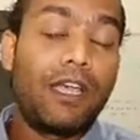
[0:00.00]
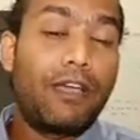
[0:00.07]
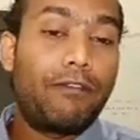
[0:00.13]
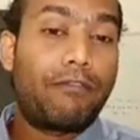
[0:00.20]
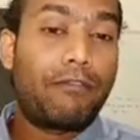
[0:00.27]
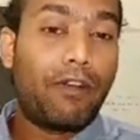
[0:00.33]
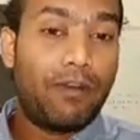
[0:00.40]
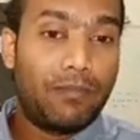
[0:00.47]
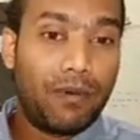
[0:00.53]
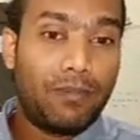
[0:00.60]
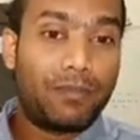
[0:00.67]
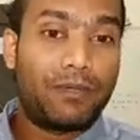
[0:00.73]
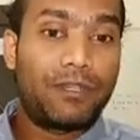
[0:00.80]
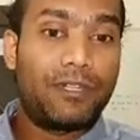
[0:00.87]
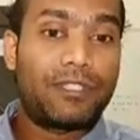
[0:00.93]
front
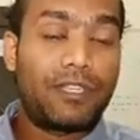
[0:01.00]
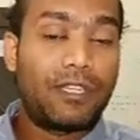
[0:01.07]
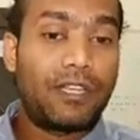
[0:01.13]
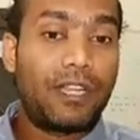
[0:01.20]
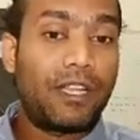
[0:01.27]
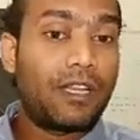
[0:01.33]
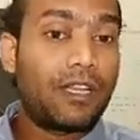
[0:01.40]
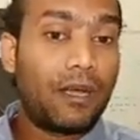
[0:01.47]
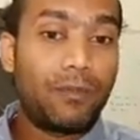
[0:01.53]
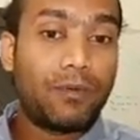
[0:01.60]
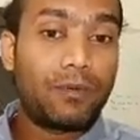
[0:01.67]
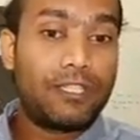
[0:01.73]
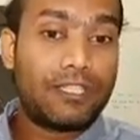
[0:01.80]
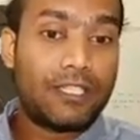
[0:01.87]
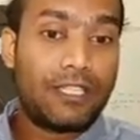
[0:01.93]
bumpers and
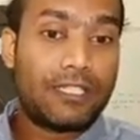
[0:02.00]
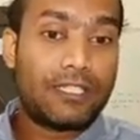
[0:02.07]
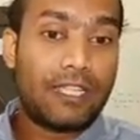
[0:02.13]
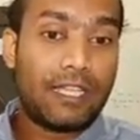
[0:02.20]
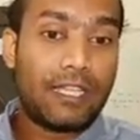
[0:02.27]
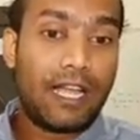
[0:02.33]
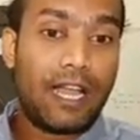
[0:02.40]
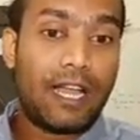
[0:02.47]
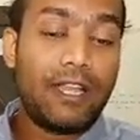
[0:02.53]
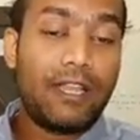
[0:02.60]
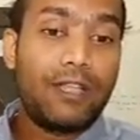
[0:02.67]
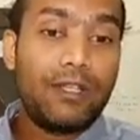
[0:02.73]
components, things like that.